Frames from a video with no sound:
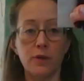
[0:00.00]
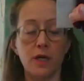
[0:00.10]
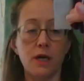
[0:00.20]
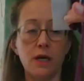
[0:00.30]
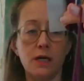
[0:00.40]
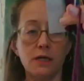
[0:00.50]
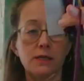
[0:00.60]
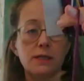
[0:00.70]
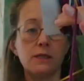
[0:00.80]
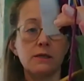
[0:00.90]

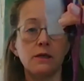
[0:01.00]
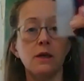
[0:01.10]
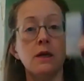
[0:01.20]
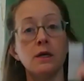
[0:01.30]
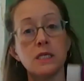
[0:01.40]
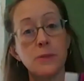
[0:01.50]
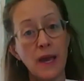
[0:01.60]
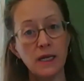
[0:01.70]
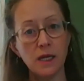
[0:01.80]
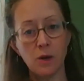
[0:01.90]
because
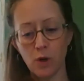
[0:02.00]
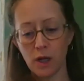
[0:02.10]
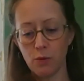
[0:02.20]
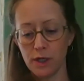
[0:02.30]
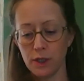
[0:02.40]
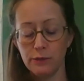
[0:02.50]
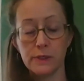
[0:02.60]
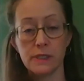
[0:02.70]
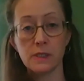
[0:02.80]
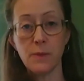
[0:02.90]
depending on what I want to
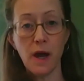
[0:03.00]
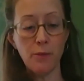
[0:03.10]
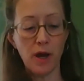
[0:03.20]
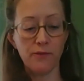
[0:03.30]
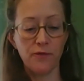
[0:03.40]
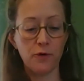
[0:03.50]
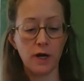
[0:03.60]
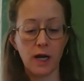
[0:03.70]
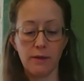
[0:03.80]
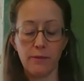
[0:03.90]
use this pom-pom
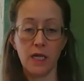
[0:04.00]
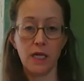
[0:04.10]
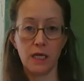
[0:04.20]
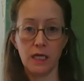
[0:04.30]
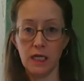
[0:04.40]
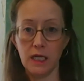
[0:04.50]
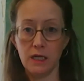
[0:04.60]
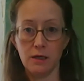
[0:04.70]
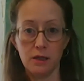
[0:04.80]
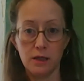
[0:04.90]
for, I might
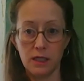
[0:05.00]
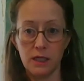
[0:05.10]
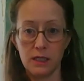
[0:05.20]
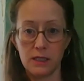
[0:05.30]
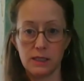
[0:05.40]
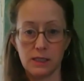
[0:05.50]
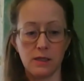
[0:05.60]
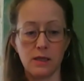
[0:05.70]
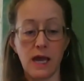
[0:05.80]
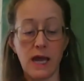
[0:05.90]
need the
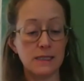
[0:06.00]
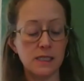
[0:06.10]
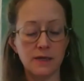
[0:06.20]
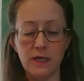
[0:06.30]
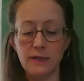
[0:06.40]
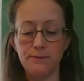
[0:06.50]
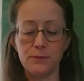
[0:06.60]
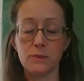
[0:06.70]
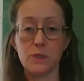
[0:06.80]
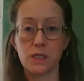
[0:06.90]
ends of it
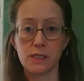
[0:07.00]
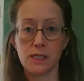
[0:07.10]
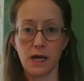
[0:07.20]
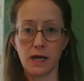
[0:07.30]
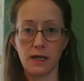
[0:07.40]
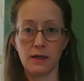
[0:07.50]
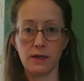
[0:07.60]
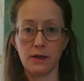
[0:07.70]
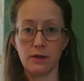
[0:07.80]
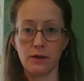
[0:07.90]
to tie
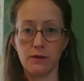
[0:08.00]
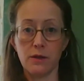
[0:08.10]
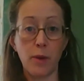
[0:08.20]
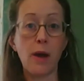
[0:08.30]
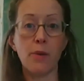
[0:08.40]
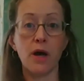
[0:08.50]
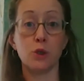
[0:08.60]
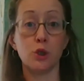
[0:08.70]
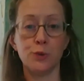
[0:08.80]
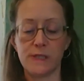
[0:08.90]
the
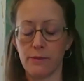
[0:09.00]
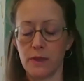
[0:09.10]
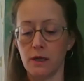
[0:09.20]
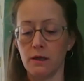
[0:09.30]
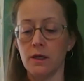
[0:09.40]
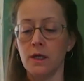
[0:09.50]
pom-pom to something.